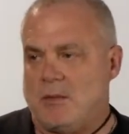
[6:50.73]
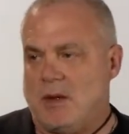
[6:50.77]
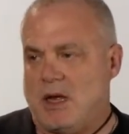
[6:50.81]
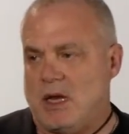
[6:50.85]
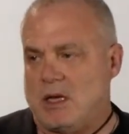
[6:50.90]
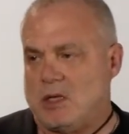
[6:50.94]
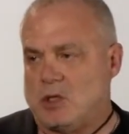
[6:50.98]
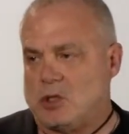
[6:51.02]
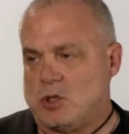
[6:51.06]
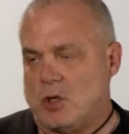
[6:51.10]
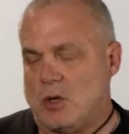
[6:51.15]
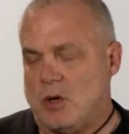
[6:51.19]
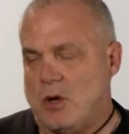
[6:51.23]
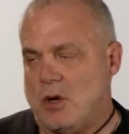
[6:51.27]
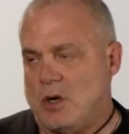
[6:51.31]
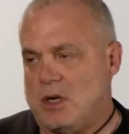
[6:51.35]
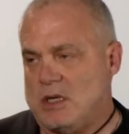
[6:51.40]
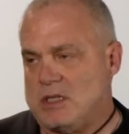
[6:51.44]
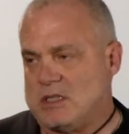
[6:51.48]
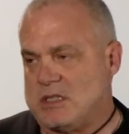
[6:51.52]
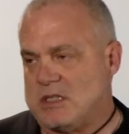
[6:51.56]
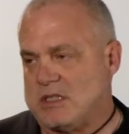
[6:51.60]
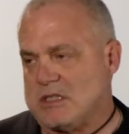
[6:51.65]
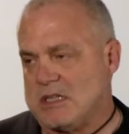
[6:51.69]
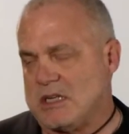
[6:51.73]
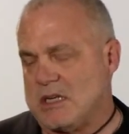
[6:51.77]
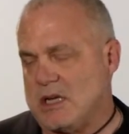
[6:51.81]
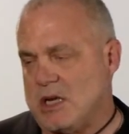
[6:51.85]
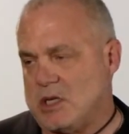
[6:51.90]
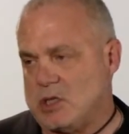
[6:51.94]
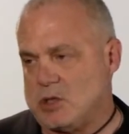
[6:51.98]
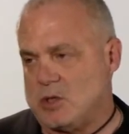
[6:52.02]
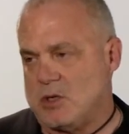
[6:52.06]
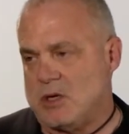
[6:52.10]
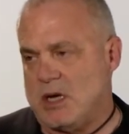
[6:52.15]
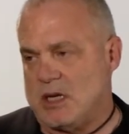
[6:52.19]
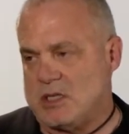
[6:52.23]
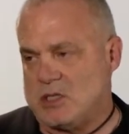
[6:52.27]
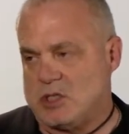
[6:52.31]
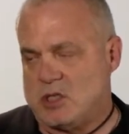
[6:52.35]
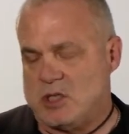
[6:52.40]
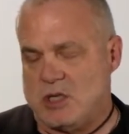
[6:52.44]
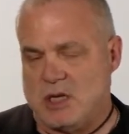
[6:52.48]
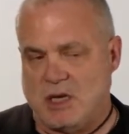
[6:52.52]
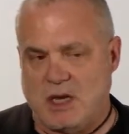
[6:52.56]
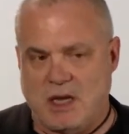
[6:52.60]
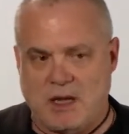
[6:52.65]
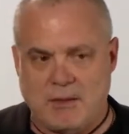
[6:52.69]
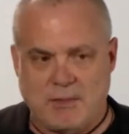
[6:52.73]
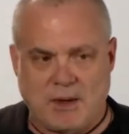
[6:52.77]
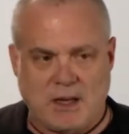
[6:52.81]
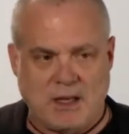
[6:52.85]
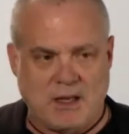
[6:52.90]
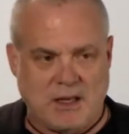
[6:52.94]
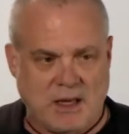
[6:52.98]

manage your earnings is to cut your SG&A by